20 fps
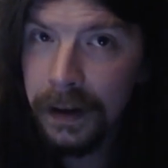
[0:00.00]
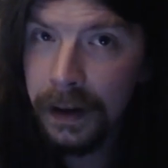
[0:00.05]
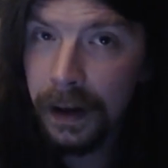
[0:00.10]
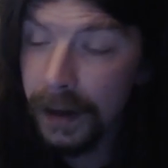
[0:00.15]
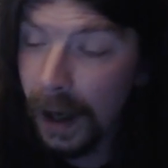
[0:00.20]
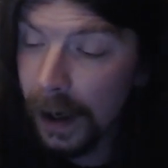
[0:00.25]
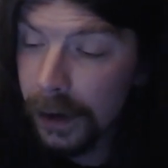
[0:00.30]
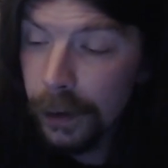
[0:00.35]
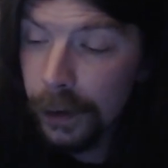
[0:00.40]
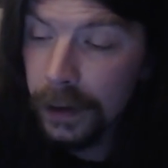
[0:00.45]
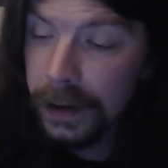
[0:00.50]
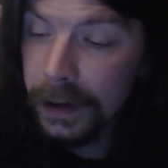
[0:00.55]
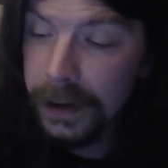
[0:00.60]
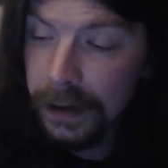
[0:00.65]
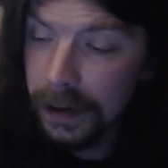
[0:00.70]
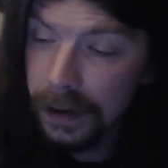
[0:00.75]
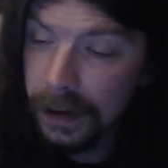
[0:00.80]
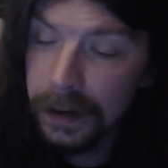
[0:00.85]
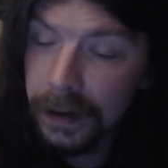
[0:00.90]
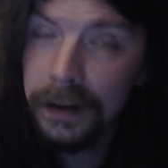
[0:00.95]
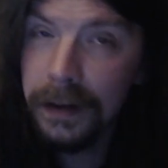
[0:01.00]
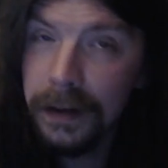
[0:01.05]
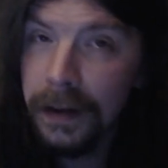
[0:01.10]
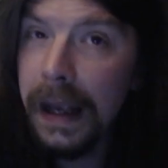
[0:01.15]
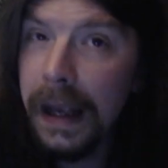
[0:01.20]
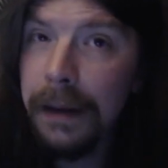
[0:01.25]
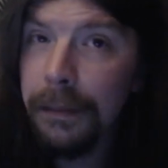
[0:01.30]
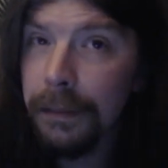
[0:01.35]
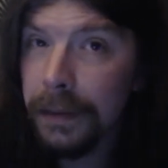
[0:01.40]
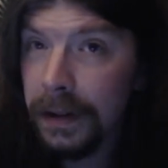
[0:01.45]
Not only to the
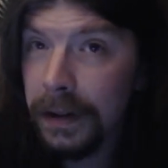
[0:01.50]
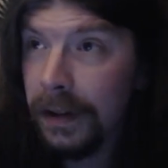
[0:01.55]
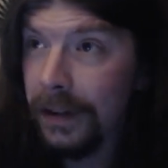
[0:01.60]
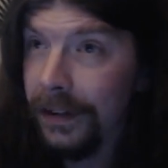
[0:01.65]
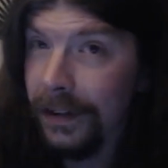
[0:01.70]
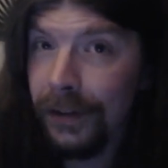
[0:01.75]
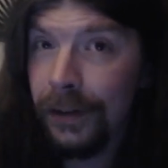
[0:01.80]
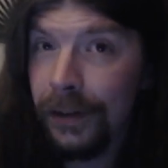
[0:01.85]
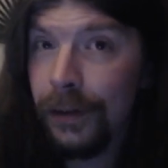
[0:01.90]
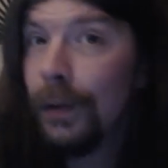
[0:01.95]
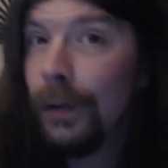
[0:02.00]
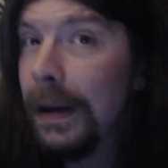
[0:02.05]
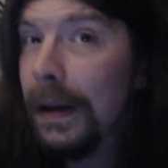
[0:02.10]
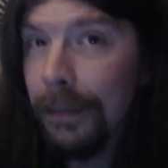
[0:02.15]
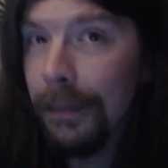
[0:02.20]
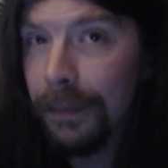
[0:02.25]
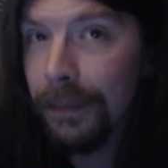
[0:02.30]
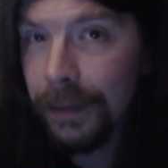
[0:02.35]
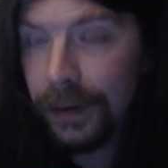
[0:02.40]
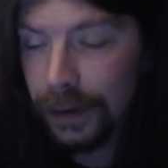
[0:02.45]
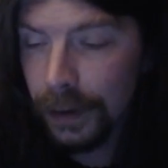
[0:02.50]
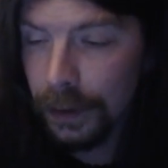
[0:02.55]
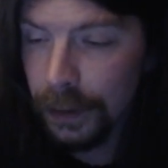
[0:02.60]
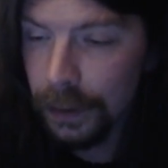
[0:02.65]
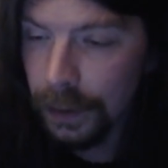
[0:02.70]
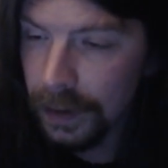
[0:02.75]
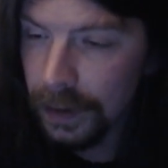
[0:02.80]
game, but to the stream. So,